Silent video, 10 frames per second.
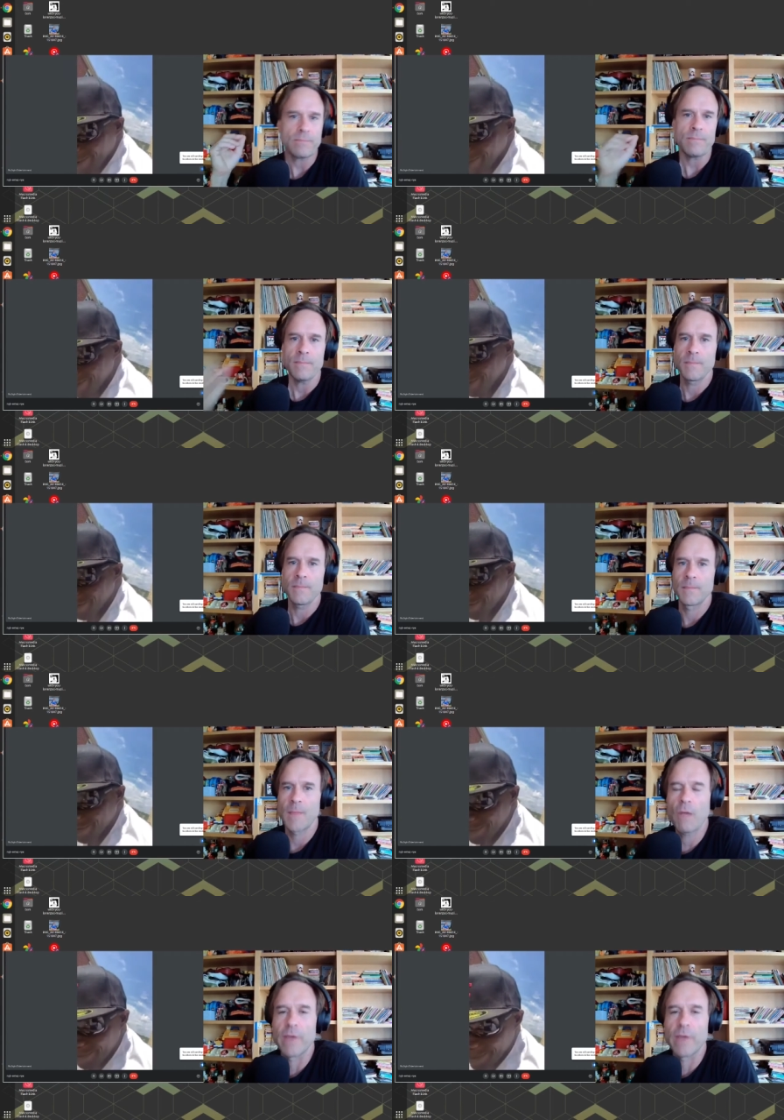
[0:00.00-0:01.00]
Yeah.
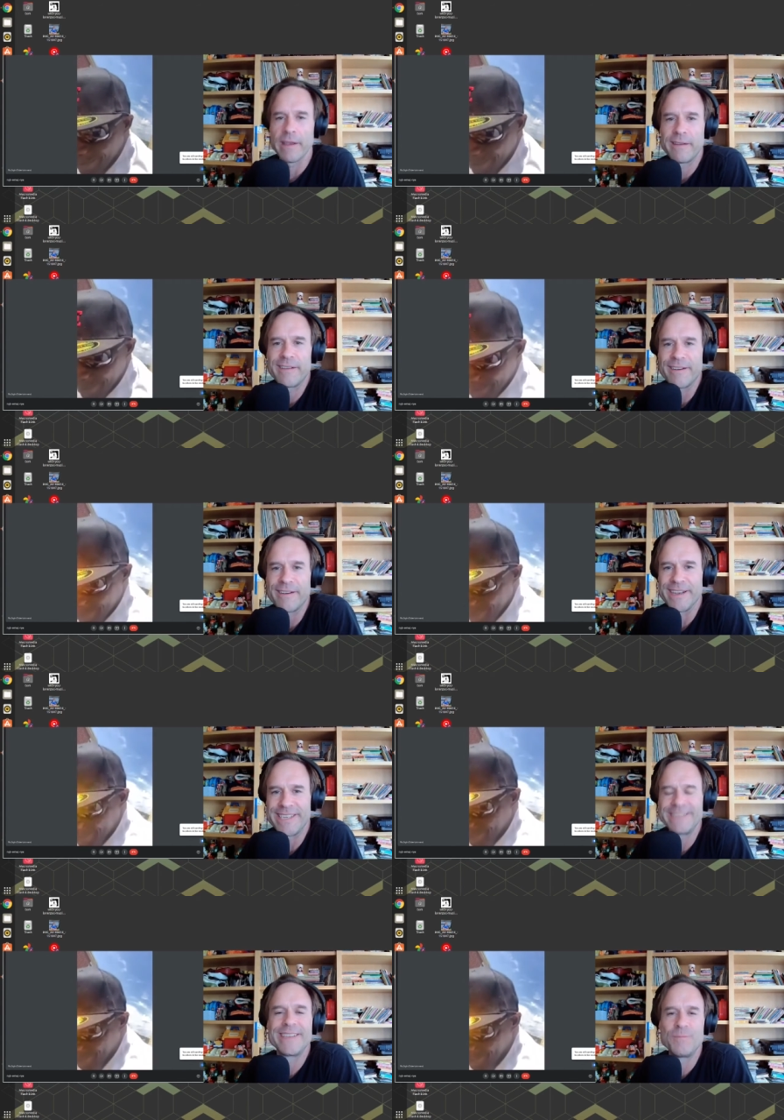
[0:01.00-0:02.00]
Okay. All right.
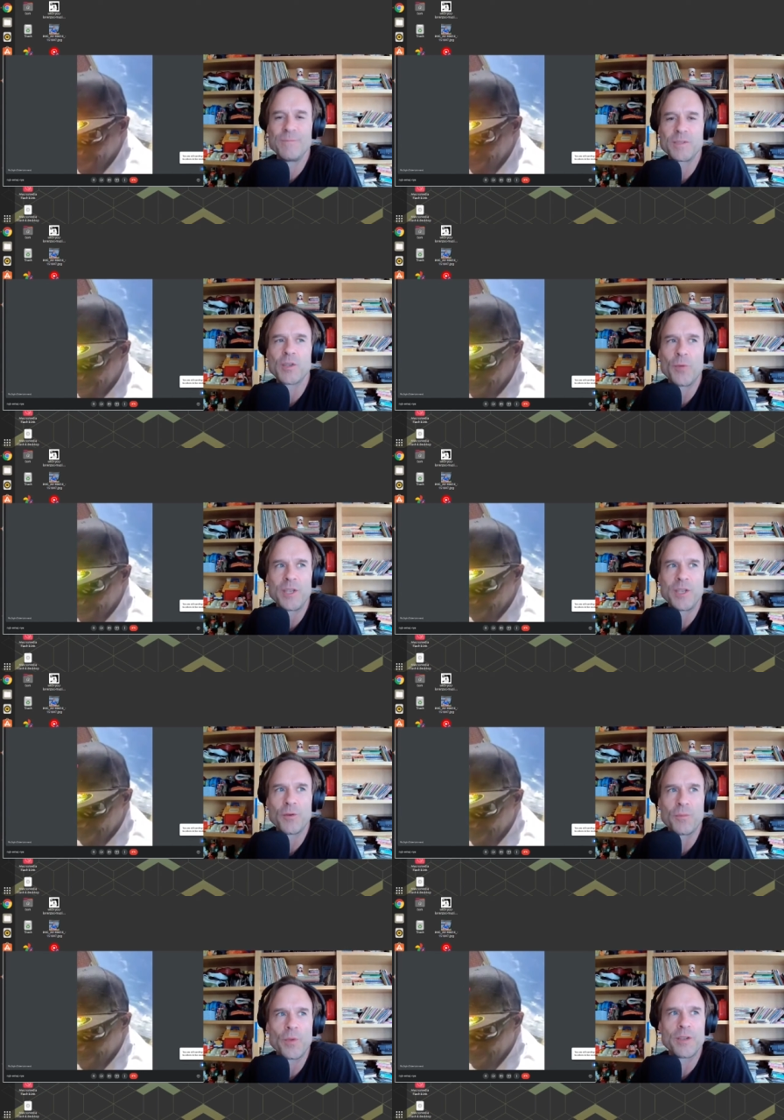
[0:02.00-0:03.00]
And um, so when
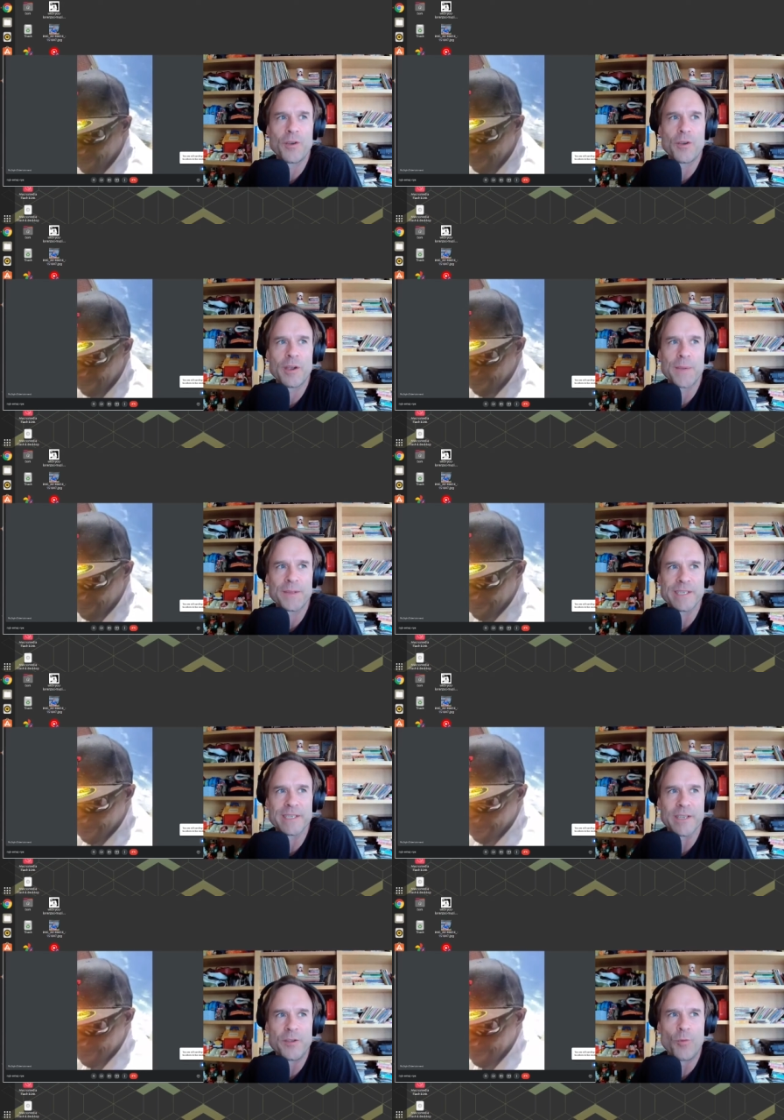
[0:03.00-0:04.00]
you're when you're going about
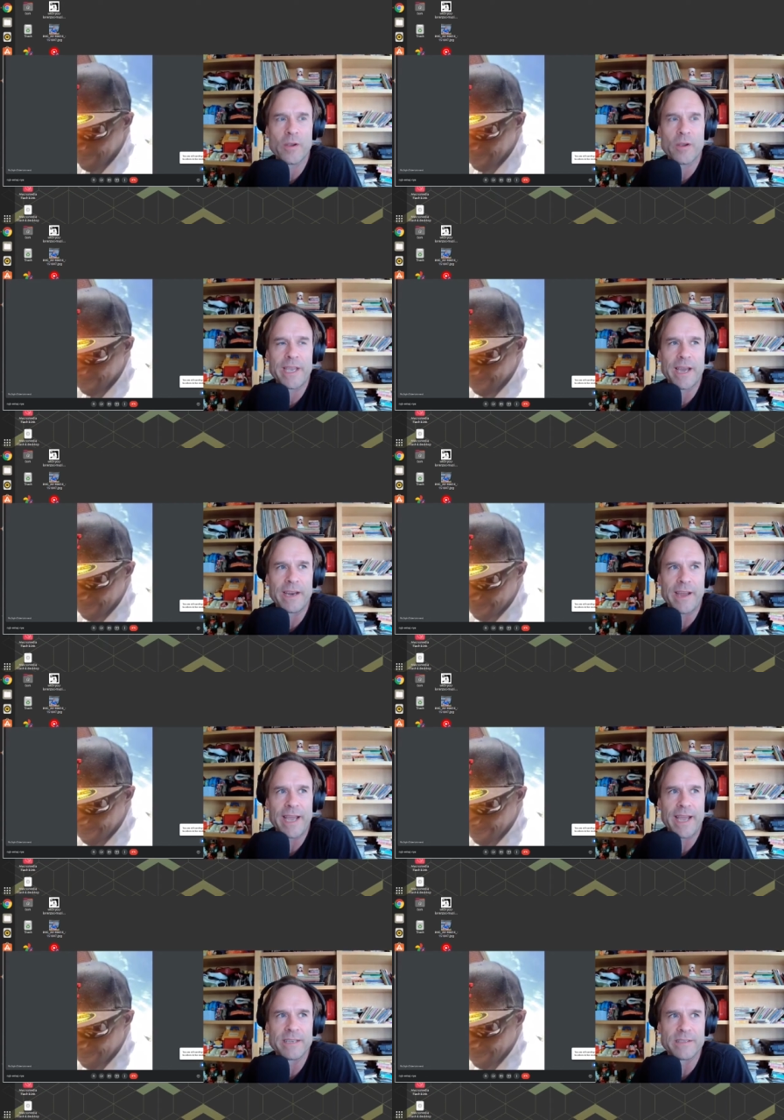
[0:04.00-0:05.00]
this, are you working on it
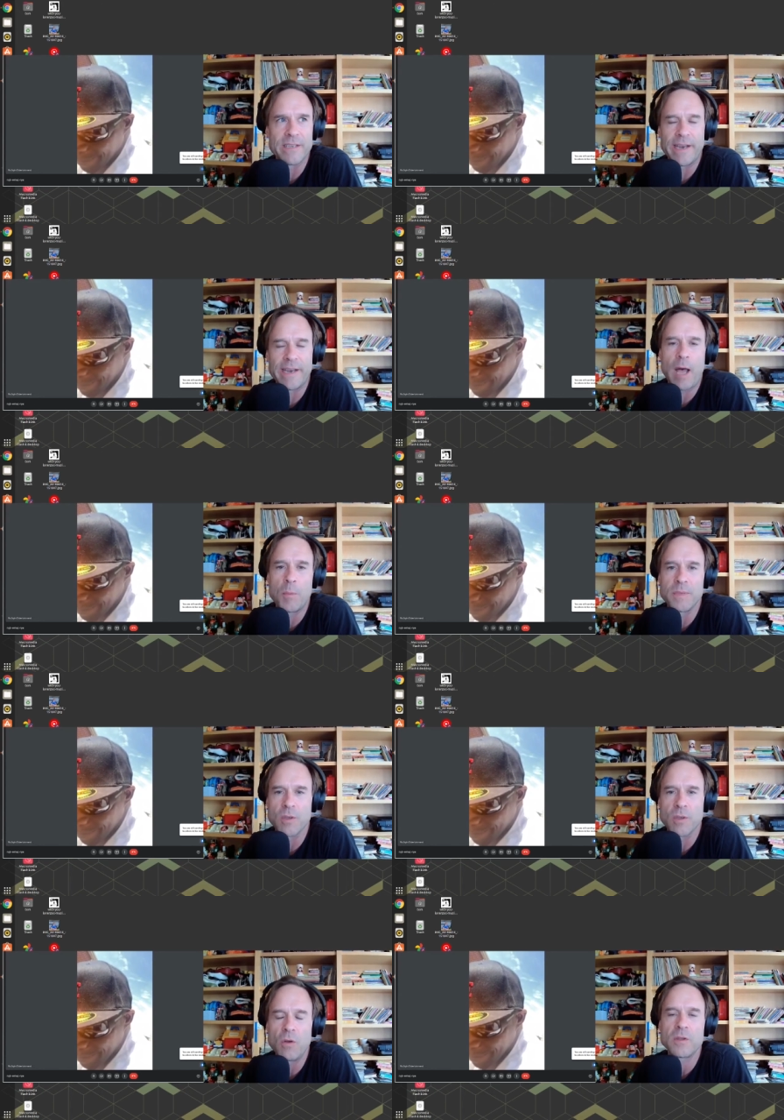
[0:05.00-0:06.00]
as an album
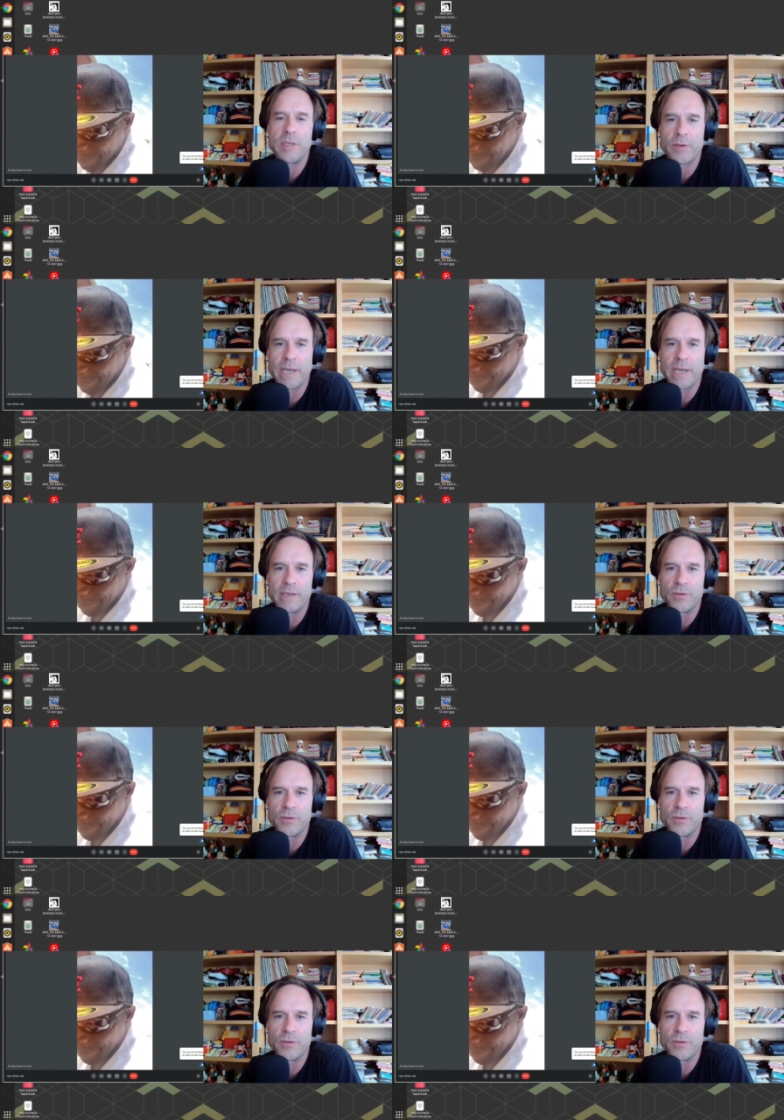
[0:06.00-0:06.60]
as a whole, or are you kind of